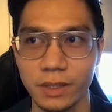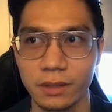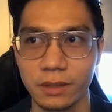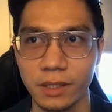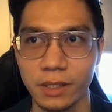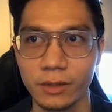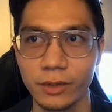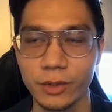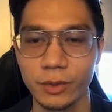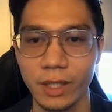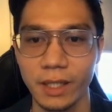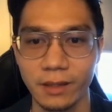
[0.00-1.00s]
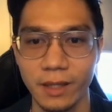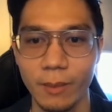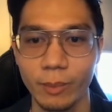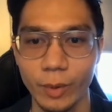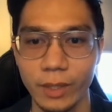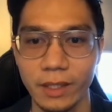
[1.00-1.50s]
until you hit
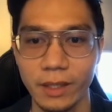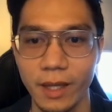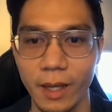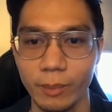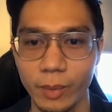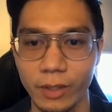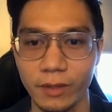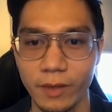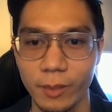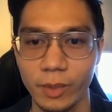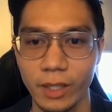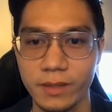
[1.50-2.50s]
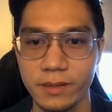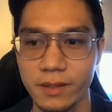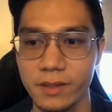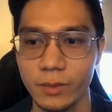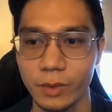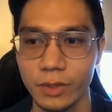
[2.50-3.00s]
that point in that part of that
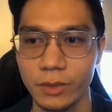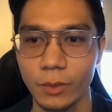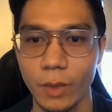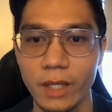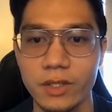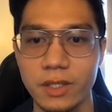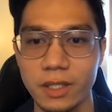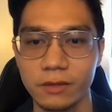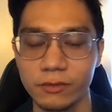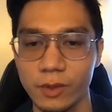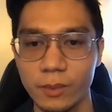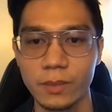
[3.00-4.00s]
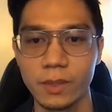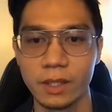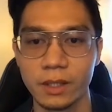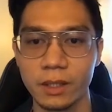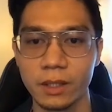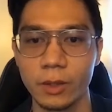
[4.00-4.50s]
process where you're watching it from
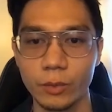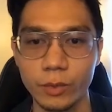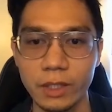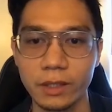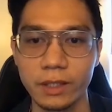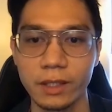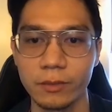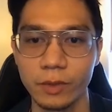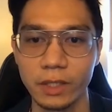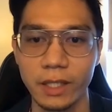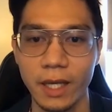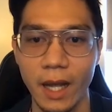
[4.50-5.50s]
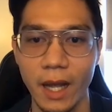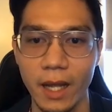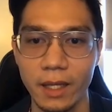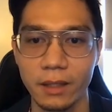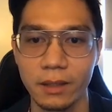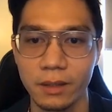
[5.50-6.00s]
a really, really
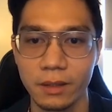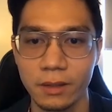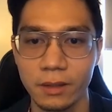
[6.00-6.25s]
high